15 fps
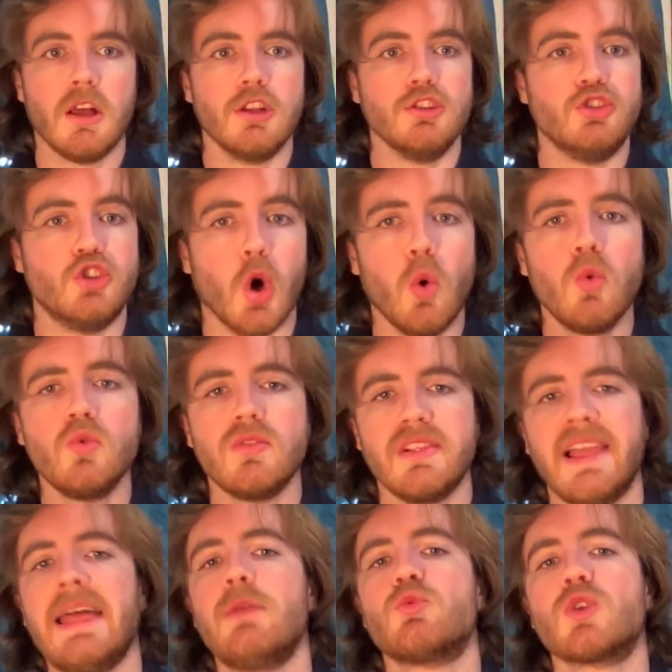Don't
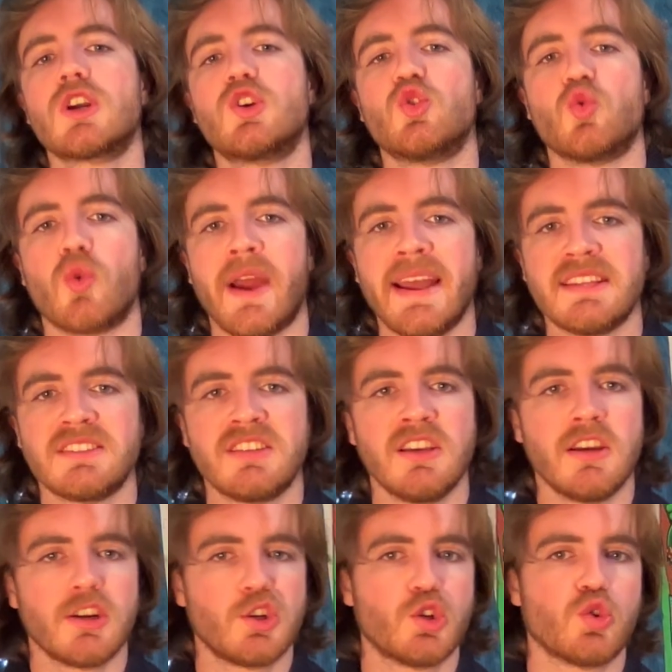let regret
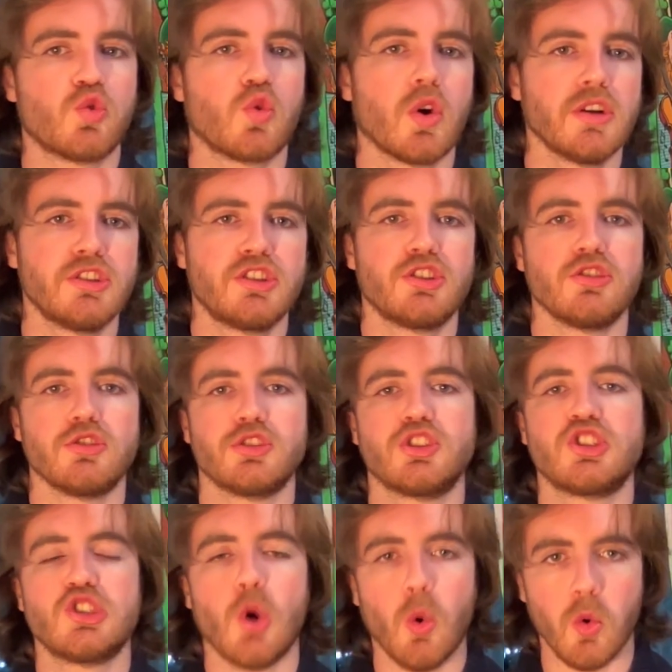crush your
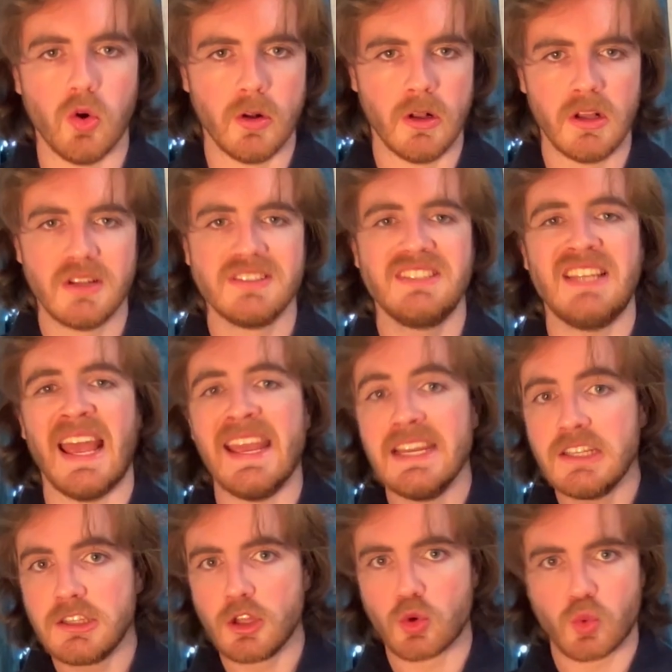soul.
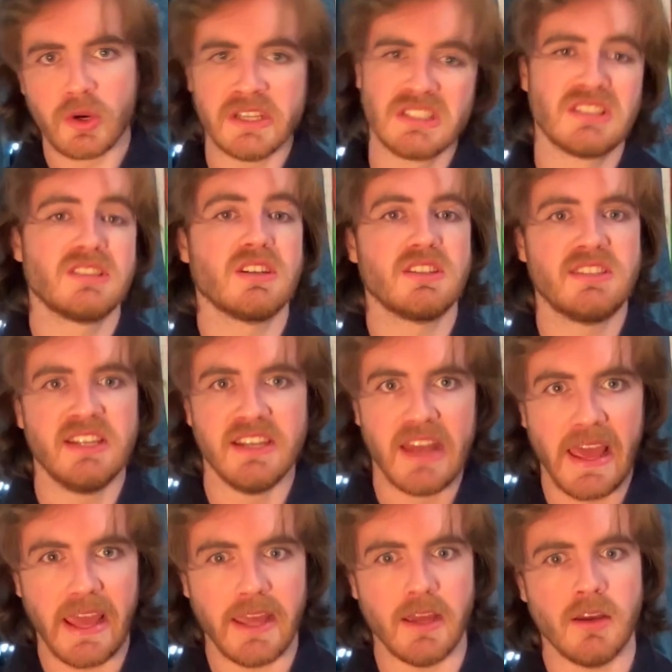Take the risk
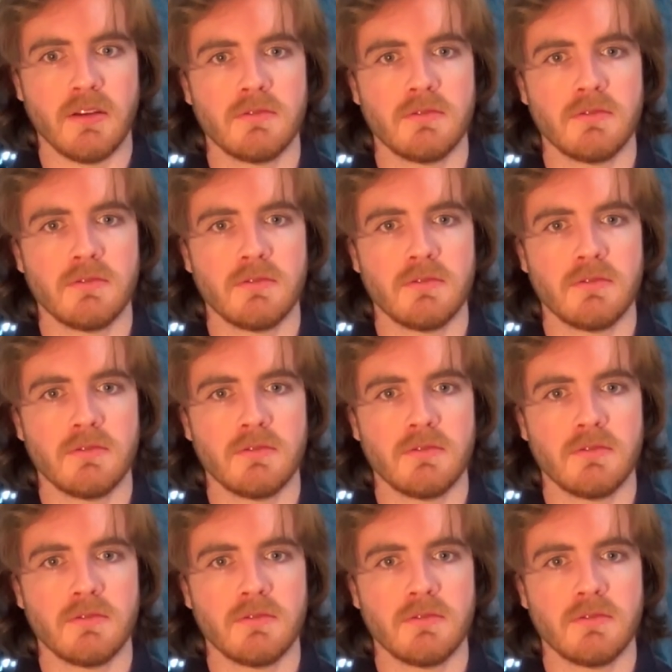today.